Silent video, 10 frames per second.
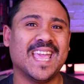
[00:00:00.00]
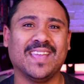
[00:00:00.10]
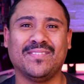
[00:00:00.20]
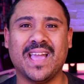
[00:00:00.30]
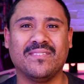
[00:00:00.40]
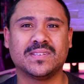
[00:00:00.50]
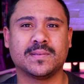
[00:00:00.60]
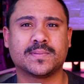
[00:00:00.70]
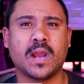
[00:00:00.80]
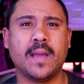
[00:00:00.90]
If you haven't
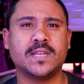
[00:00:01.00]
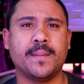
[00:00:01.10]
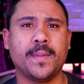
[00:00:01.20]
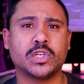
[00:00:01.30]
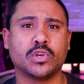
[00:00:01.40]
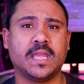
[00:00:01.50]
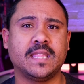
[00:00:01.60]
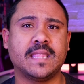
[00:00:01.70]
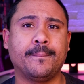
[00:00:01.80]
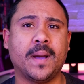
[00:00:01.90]
subscribed yet, make sure you
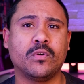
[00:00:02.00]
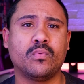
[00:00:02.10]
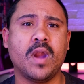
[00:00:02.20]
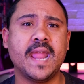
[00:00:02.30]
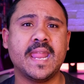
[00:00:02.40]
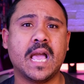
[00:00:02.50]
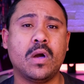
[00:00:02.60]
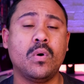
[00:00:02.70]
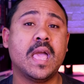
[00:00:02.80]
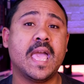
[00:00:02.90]
hit that button right
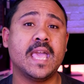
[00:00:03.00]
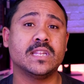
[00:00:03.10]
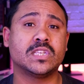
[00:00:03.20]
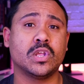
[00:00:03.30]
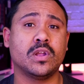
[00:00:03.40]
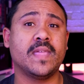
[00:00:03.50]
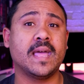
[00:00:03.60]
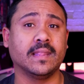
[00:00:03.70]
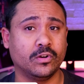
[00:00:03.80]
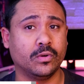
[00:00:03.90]
now and turn on
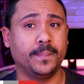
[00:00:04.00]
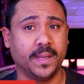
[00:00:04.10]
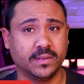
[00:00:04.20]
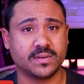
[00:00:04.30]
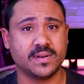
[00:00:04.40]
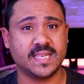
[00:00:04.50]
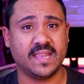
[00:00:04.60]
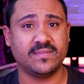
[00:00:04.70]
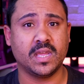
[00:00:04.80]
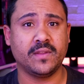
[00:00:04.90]
that little bell to
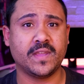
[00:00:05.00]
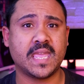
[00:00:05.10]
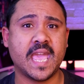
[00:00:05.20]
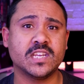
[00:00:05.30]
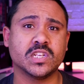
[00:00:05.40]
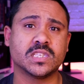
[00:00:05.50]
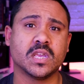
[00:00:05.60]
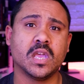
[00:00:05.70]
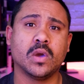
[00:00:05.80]
receive notifications.